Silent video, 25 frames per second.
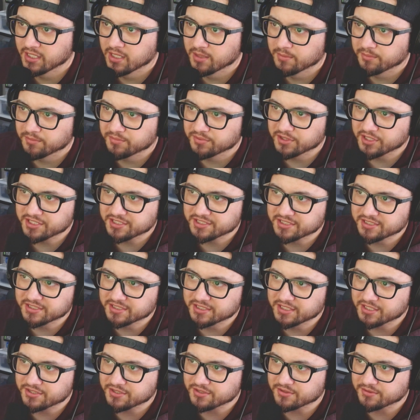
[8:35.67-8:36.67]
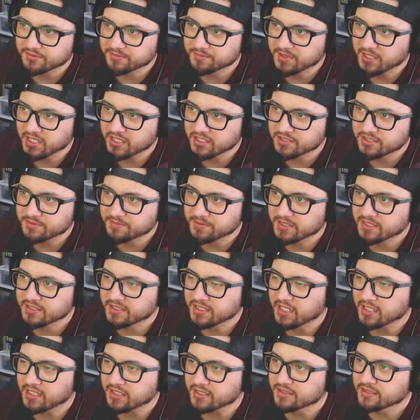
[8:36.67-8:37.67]
Plus an additional HP,
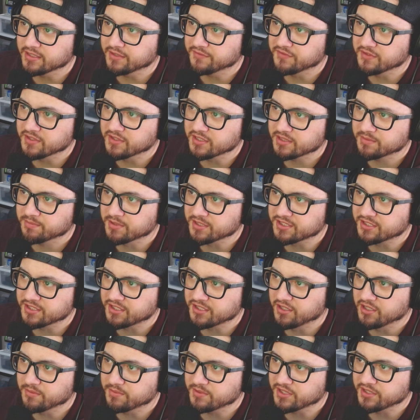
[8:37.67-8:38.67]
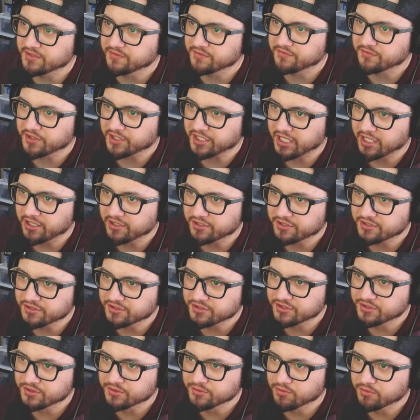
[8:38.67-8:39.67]
attack, and defense plus 30% for
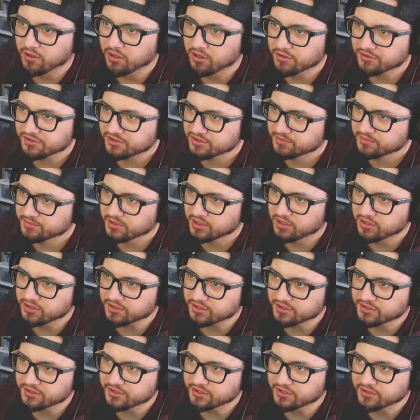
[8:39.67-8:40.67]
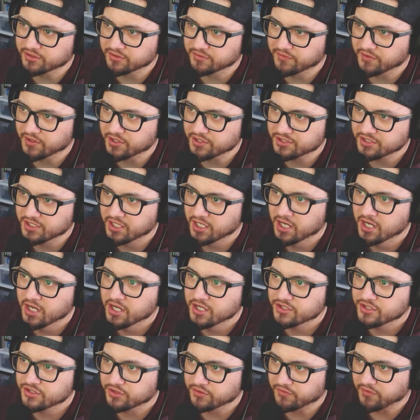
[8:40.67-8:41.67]
characters who also belong to the Universe
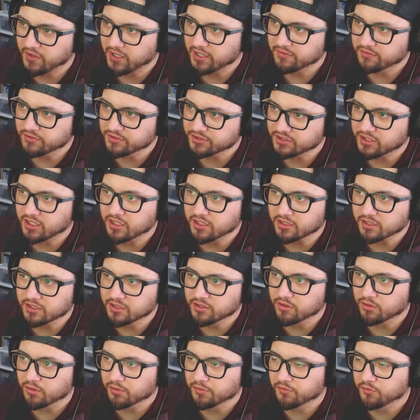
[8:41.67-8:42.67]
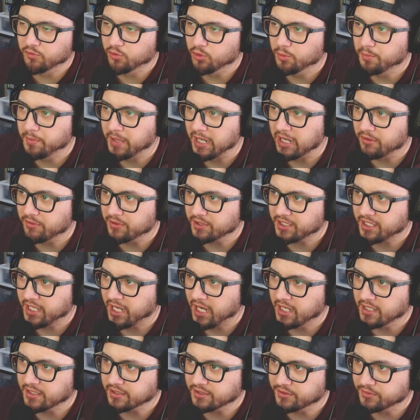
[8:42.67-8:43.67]
Survival Saga or Full Power
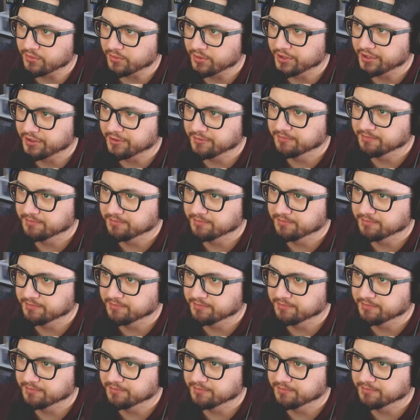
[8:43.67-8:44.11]
category.